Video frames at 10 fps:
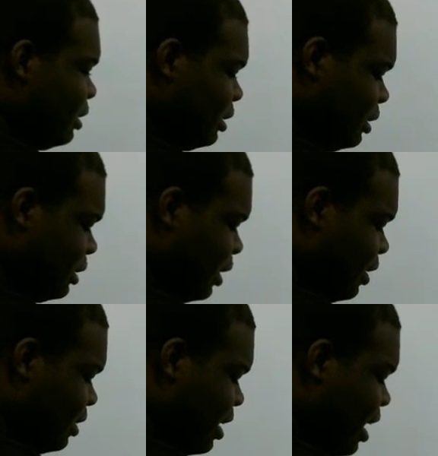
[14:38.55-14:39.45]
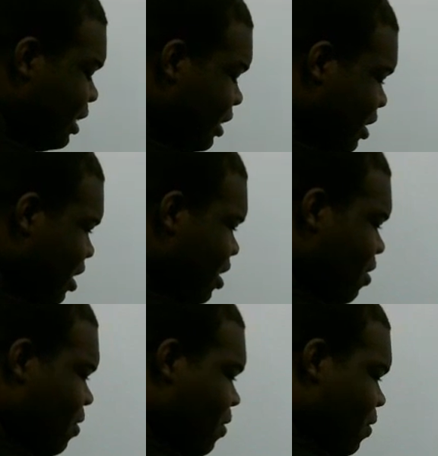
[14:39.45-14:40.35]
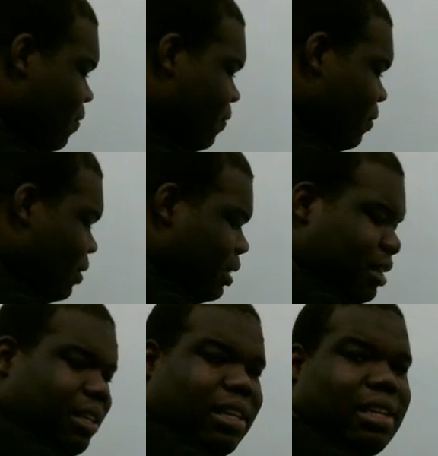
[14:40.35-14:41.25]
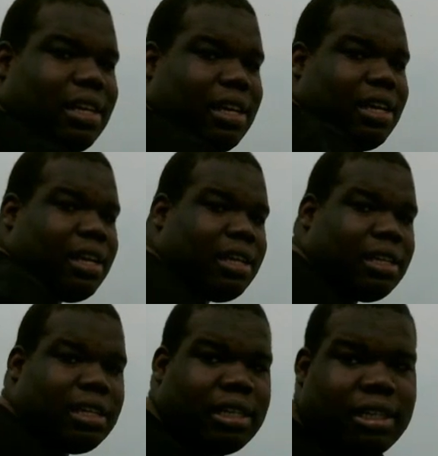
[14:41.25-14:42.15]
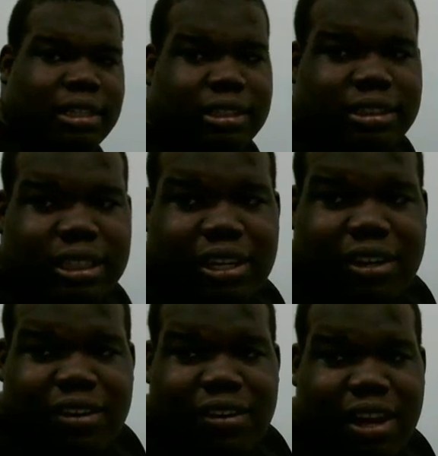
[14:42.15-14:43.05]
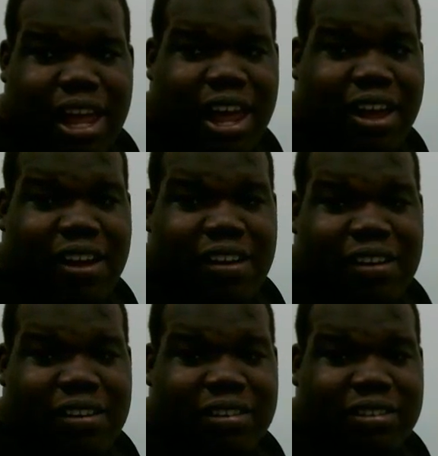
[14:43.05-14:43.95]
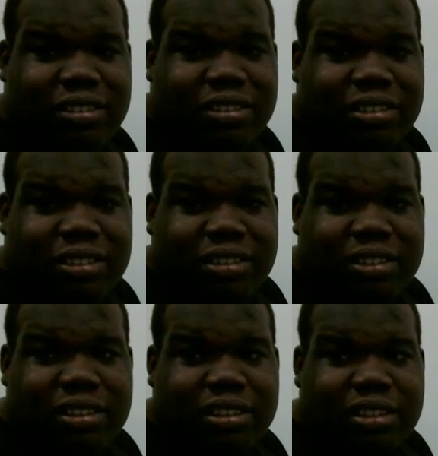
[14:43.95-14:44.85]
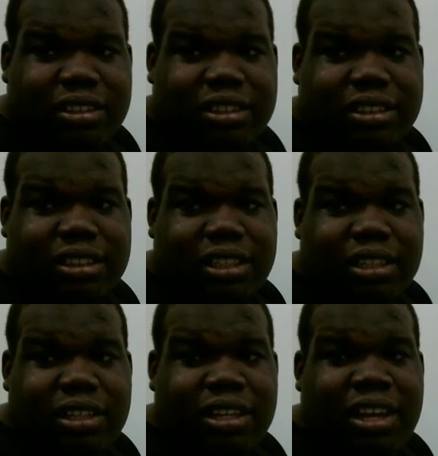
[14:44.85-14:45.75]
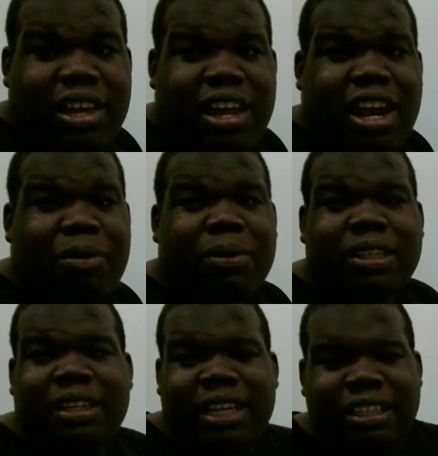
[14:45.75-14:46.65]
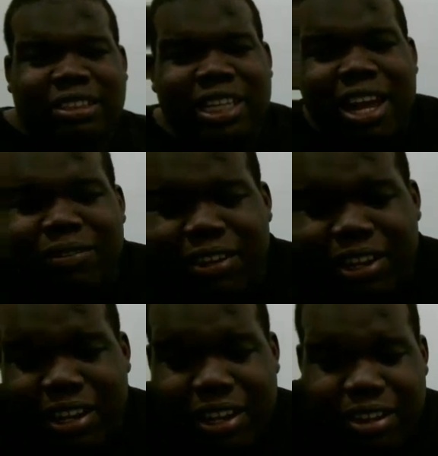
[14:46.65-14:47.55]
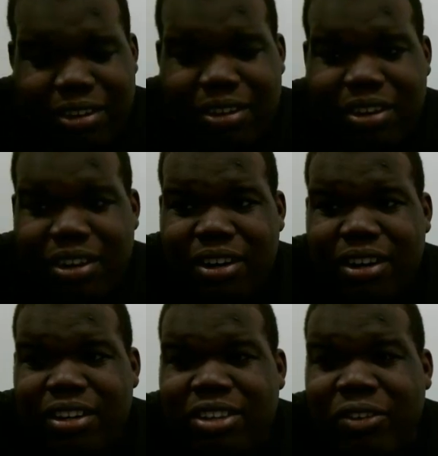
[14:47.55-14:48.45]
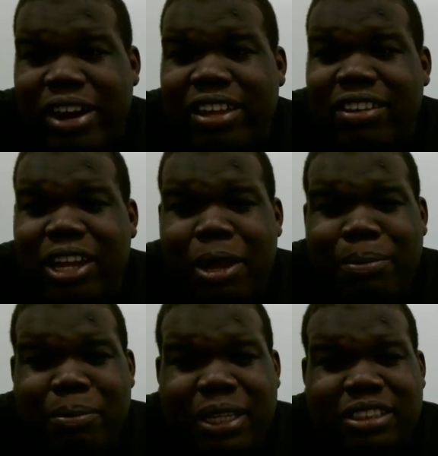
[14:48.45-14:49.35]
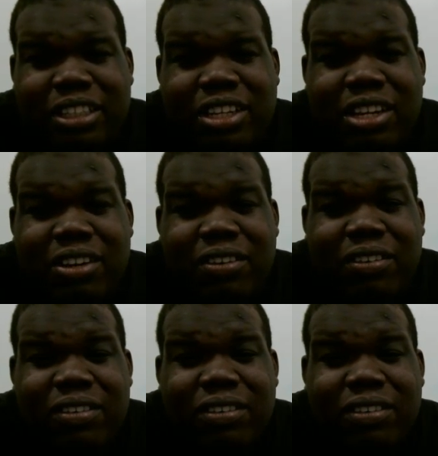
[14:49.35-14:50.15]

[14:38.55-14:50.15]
So that is a queue. Okay. So let's see. I don't believe that Java directly implements a queue.